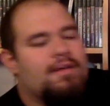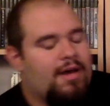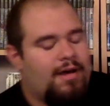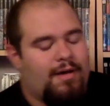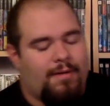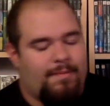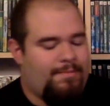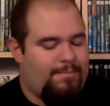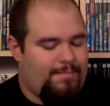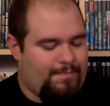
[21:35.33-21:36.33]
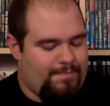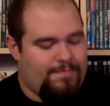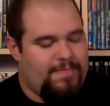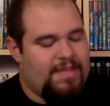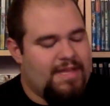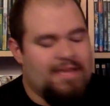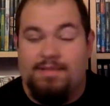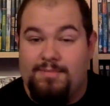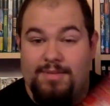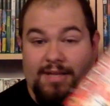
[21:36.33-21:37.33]
It is
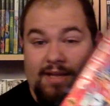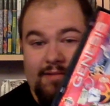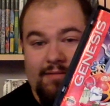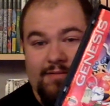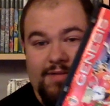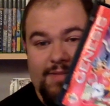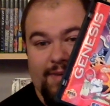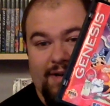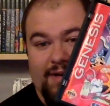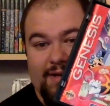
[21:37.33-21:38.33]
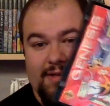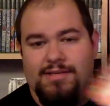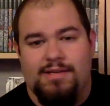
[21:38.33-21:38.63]
complete, which is pretty nice.